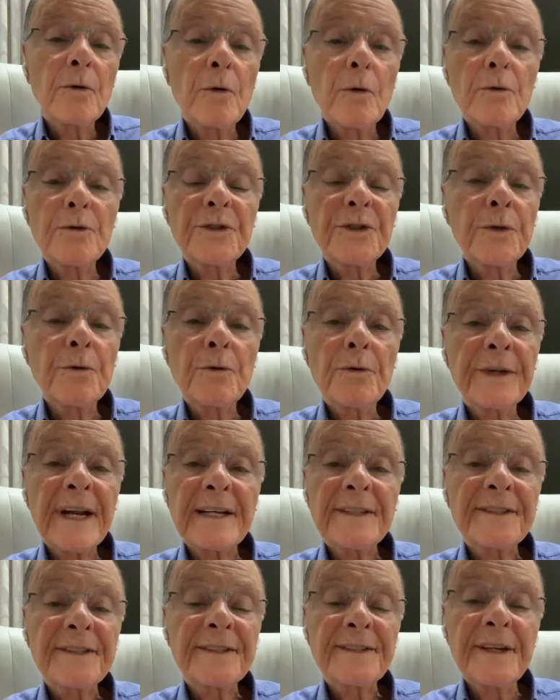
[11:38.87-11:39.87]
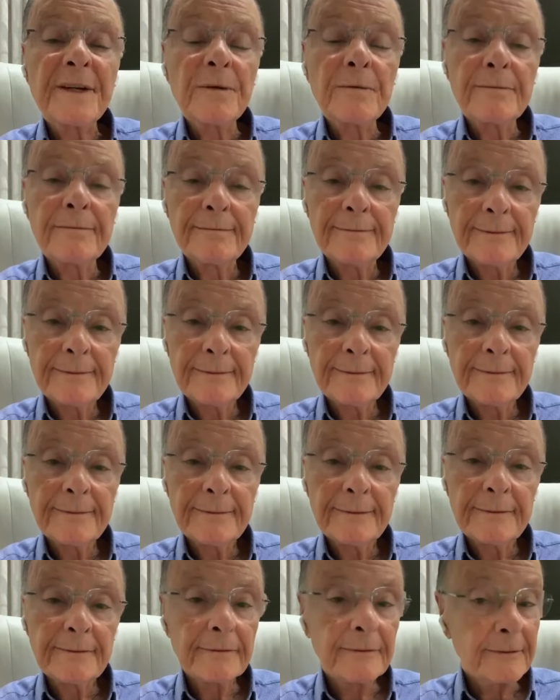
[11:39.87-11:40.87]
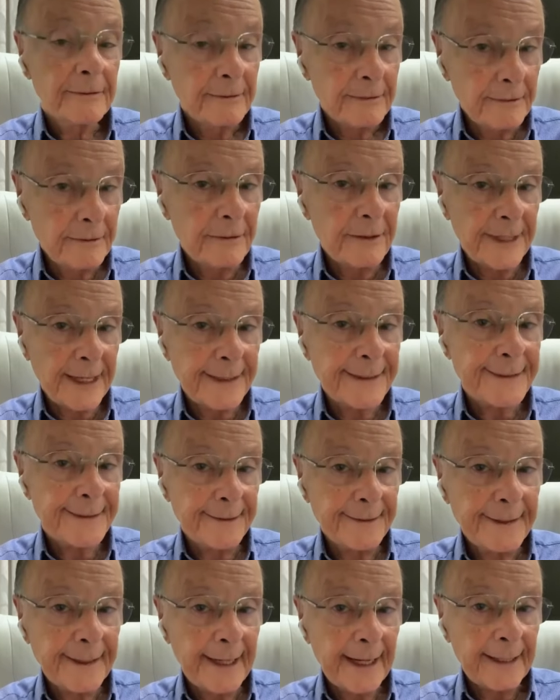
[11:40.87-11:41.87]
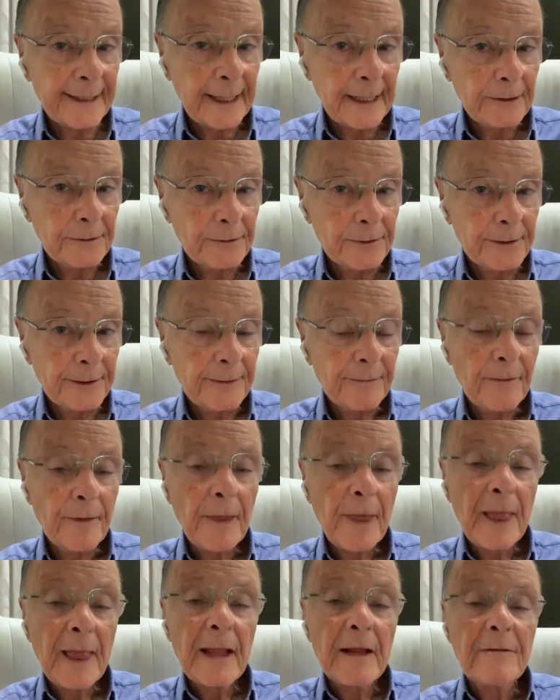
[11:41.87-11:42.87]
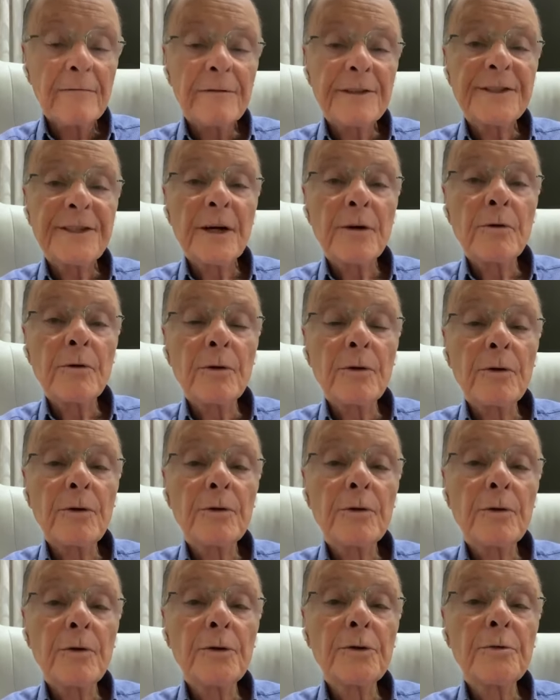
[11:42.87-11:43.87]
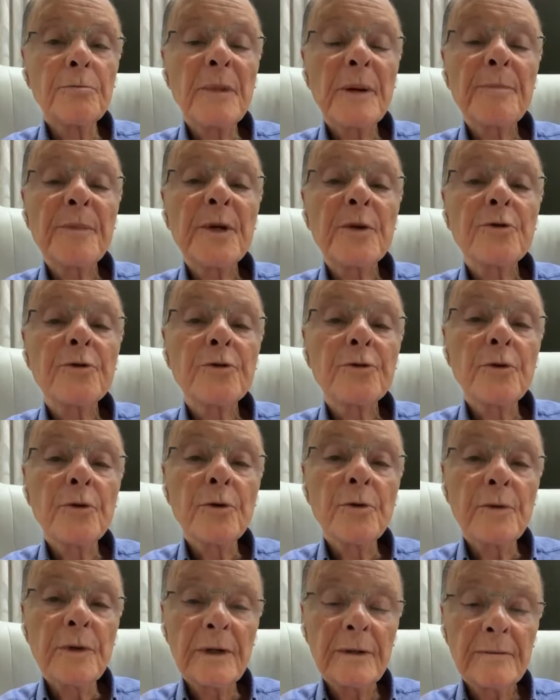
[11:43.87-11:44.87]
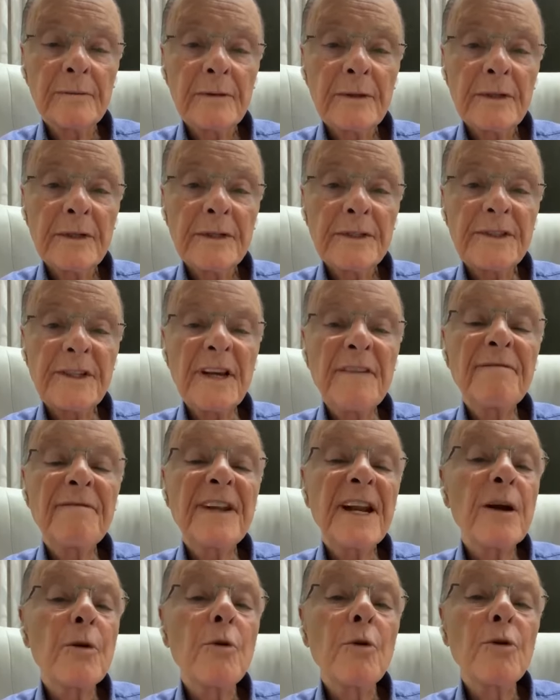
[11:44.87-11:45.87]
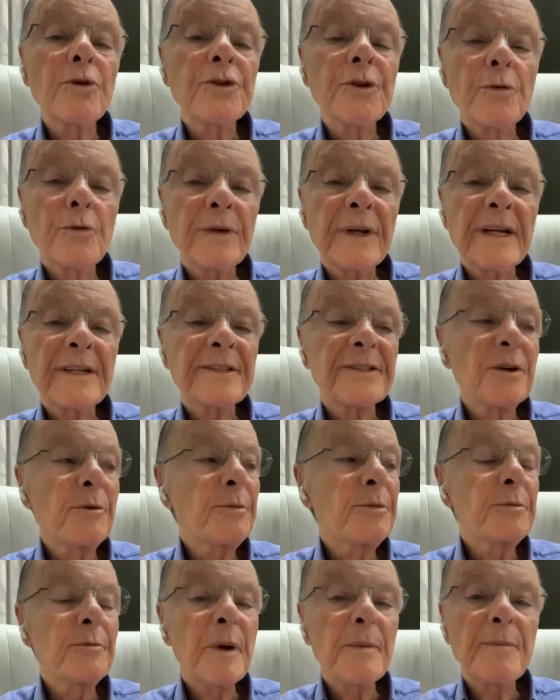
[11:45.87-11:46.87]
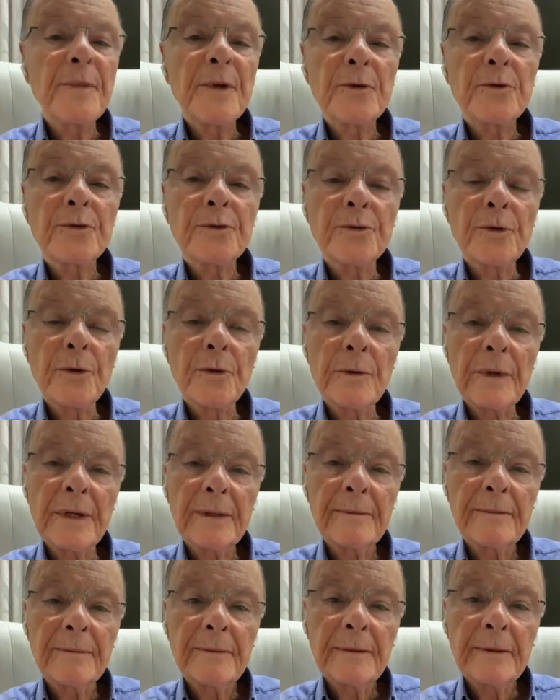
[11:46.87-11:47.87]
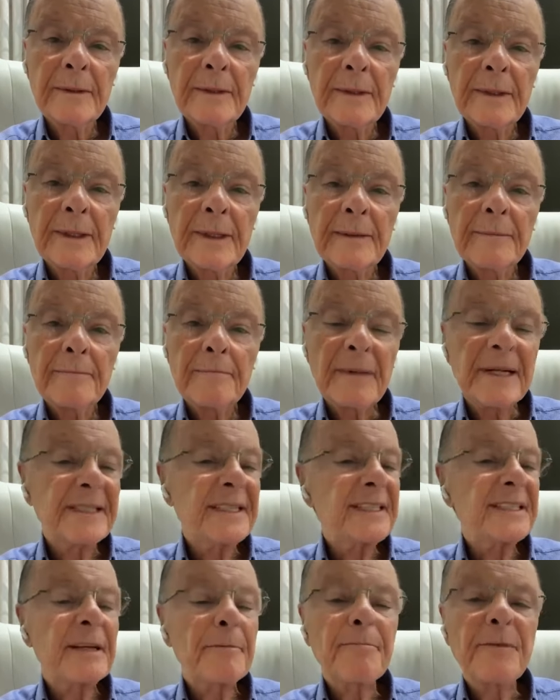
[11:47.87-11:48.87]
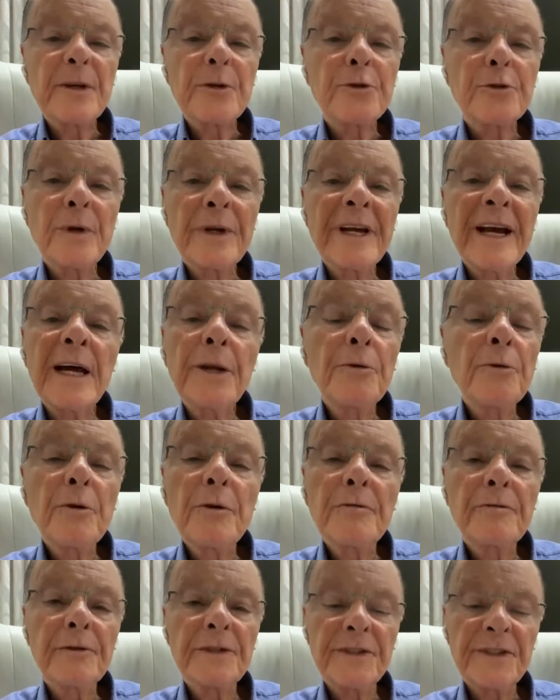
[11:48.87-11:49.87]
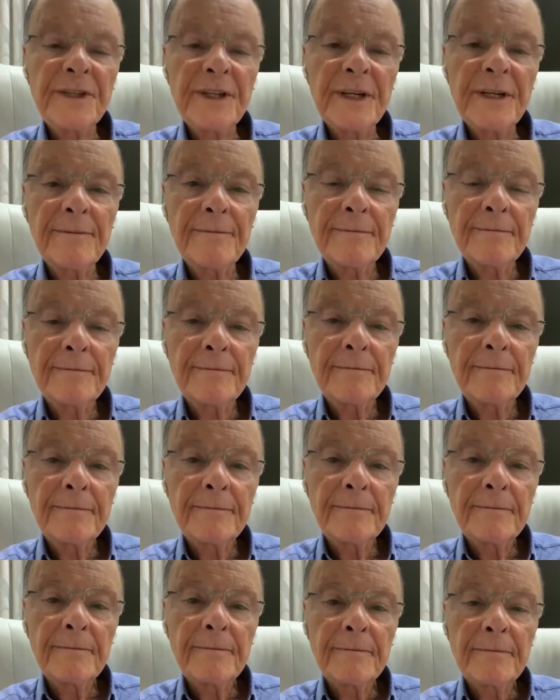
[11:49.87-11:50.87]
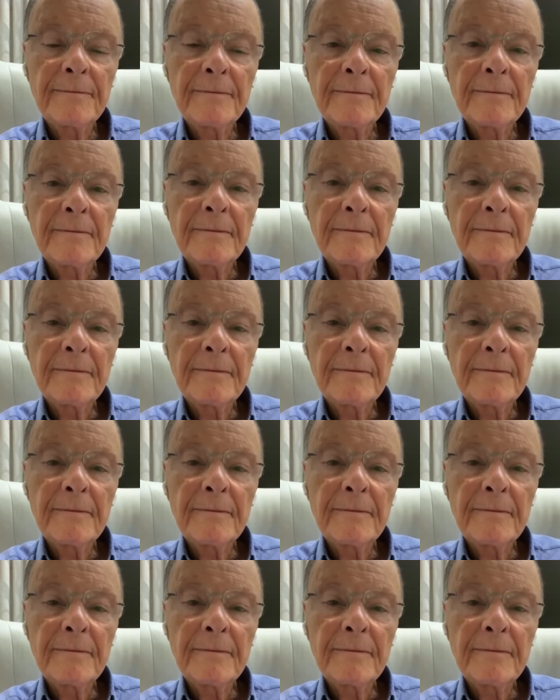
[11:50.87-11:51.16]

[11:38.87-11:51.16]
You placed your heart, your deceitful heart, you um placed your heart on someone, you gave your heart to somebody, but that person deceived you.